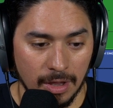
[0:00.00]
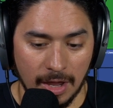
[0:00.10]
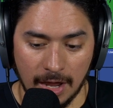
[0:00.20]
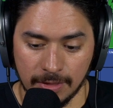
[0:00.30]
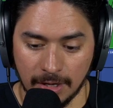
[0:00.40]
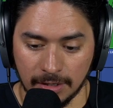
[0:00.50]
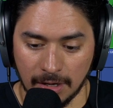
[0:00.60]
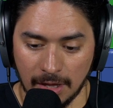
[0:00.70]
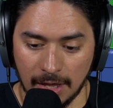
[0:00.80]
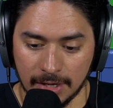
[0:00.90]
And then
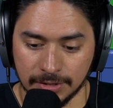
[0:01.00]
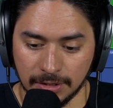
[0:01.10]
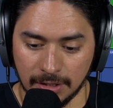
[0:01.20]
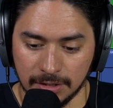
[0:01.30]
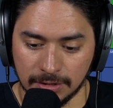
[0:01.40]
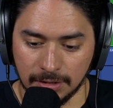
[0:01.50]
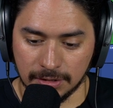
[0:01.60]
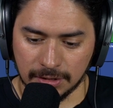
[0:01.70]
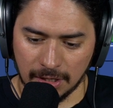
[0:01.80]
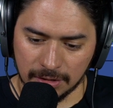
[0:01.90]
S is the
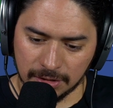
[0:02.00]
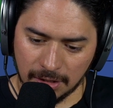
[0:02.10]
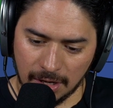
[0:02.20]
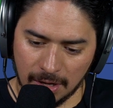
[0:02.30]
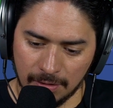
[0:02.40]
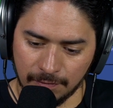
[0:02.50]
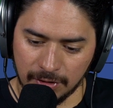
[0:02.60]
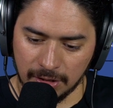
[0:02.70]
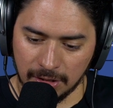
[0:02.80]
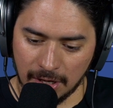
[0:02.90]
Saint
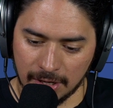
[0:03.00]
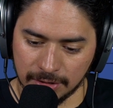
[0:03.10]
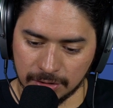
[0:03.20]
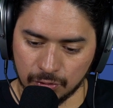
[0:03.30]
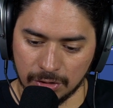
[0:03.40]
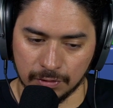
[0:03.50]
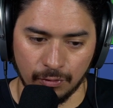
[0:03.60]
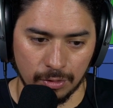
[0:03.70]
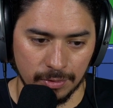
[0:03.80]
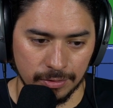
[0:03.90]
LVES
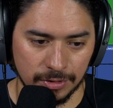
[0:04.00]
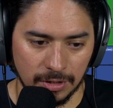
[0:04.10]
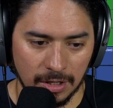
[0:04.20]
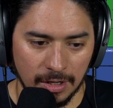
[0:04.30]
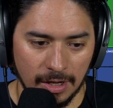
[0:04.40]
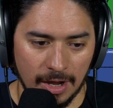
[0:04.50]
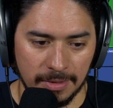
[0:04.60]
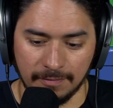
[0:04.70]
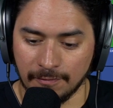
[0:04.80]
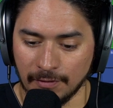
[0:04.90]
transformers. And
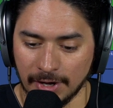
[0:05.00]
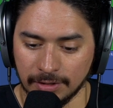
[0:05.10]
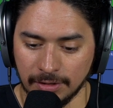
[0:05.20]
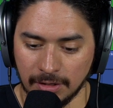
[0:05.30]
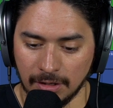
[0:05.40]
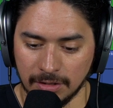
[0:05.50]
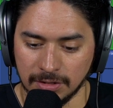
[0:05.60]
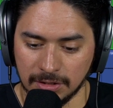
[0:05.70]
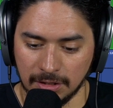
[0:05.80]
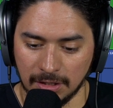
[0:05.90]
then finally,
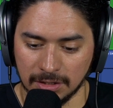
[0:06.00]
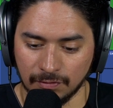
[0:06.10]
Z is